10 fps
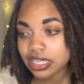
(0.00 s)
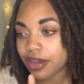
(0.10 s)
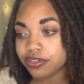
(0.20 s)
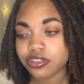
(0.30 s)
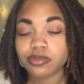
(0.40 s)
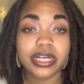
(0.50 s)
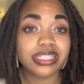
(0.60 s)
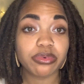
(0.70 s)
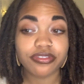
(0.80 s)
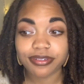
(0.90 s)
I was
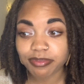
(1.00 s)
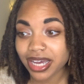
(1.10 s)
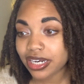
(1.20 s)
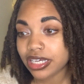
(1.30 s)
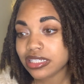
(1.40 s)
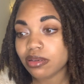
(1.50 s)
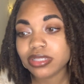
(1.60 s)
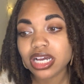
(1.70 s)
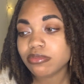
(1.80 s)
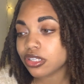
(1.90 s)
responsible for money,
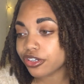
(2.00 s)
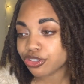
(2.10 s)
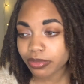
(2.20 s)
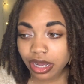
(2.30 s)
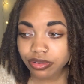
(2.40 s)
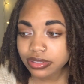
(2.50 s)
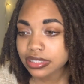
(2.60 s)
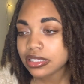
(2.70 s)
sometimes large amounts.